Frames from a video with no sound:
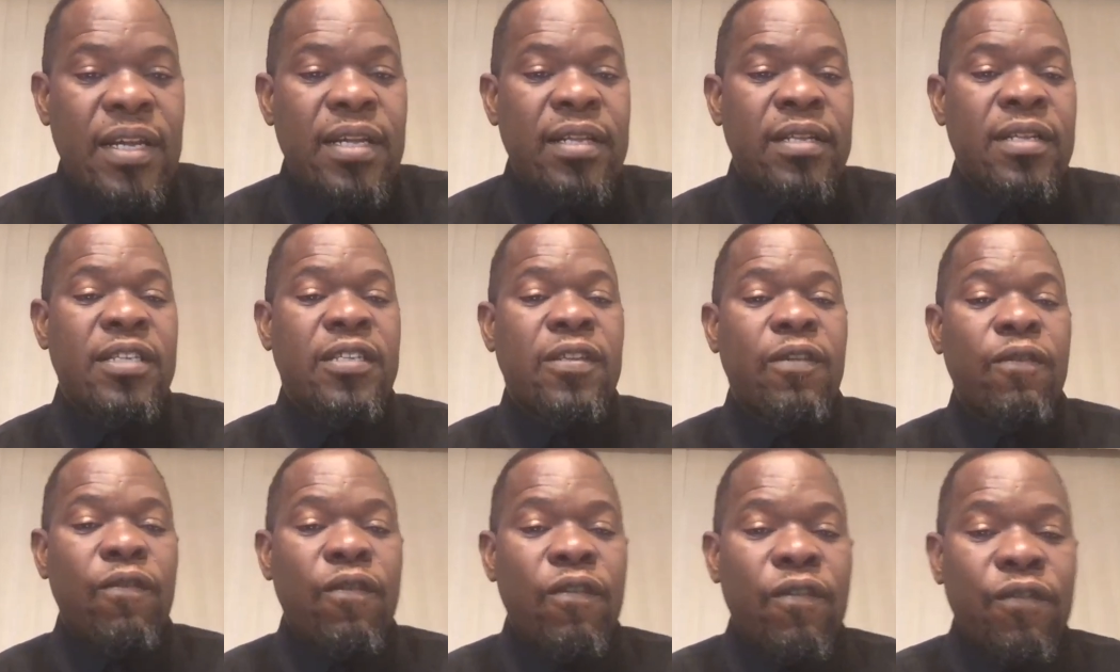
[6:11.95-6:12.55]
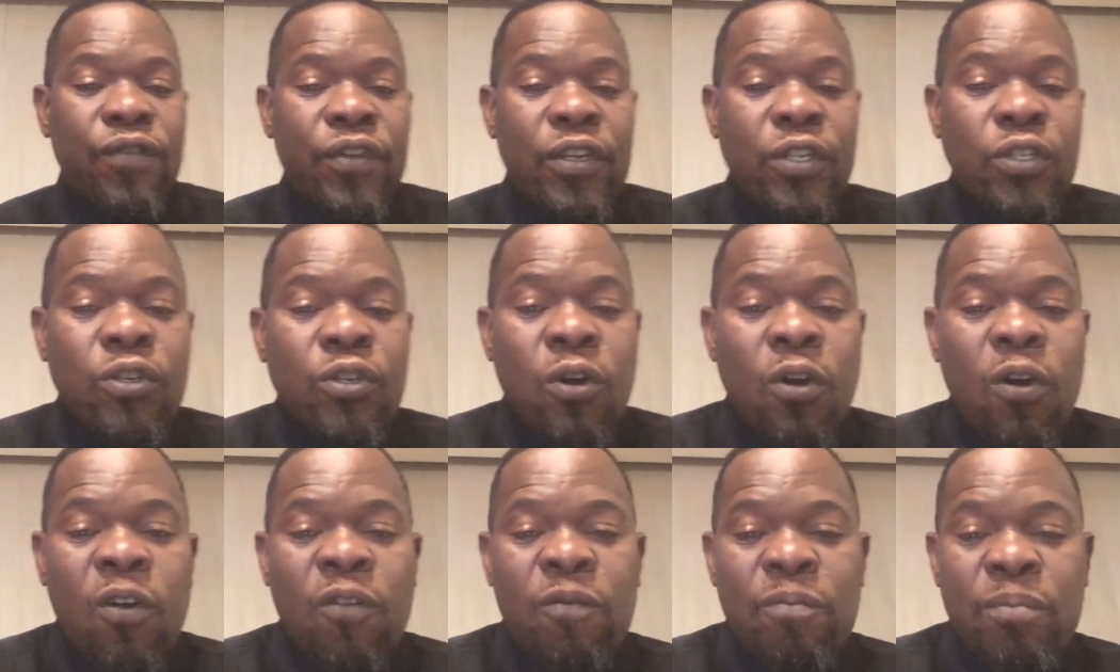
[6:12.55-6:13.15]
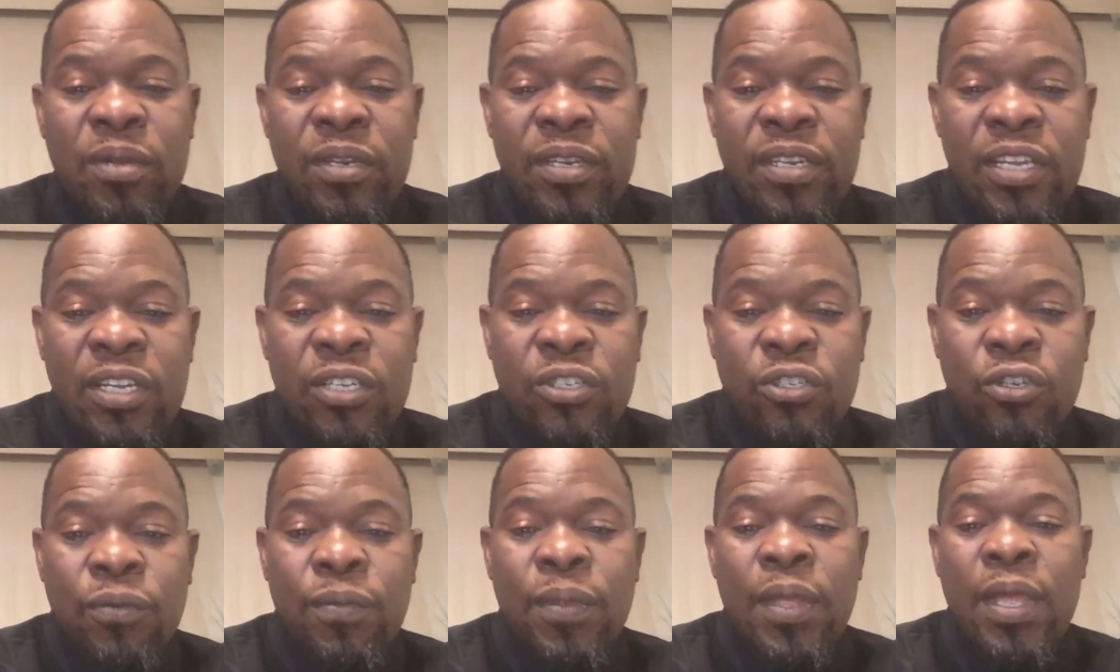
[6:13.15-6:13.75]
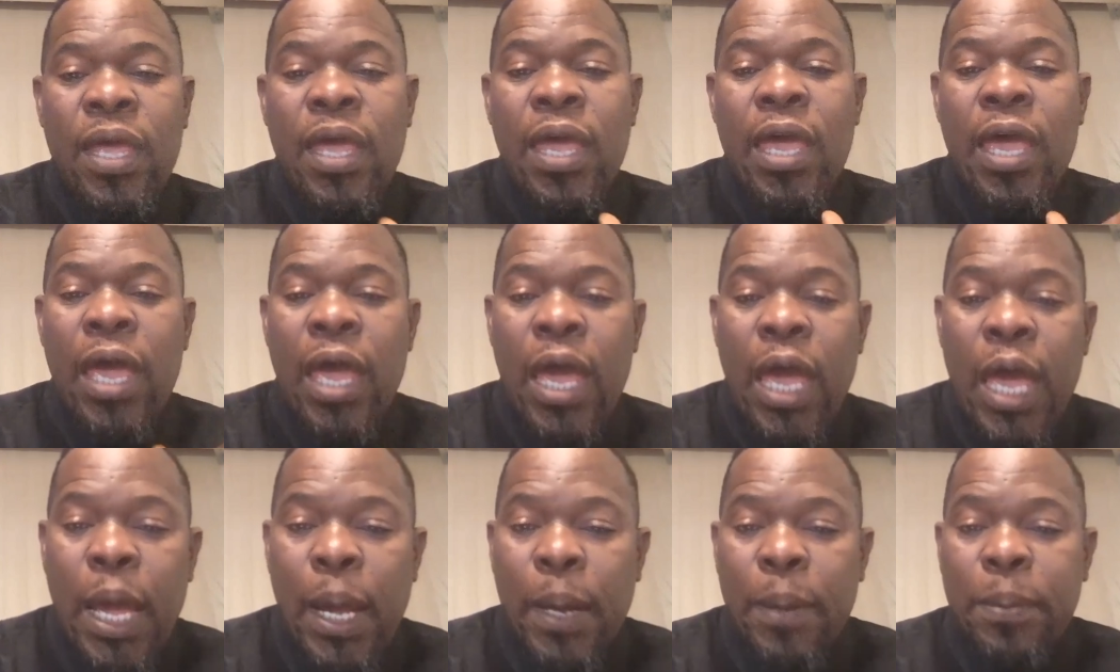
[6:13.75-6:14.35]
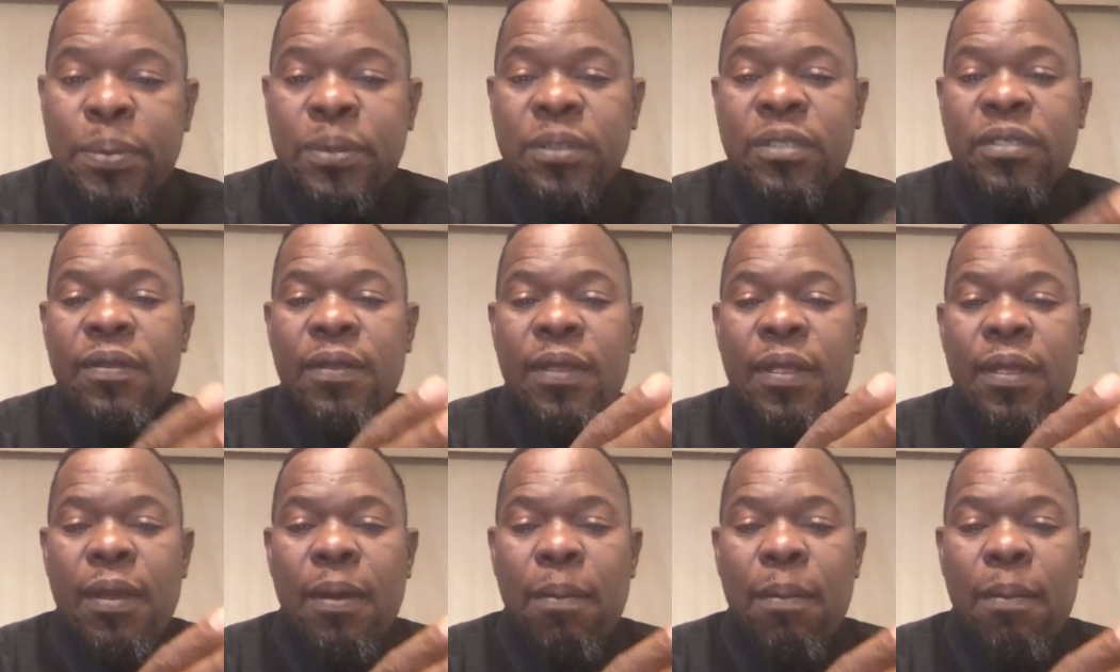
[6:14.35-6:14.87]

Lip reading: This feature of mediation helps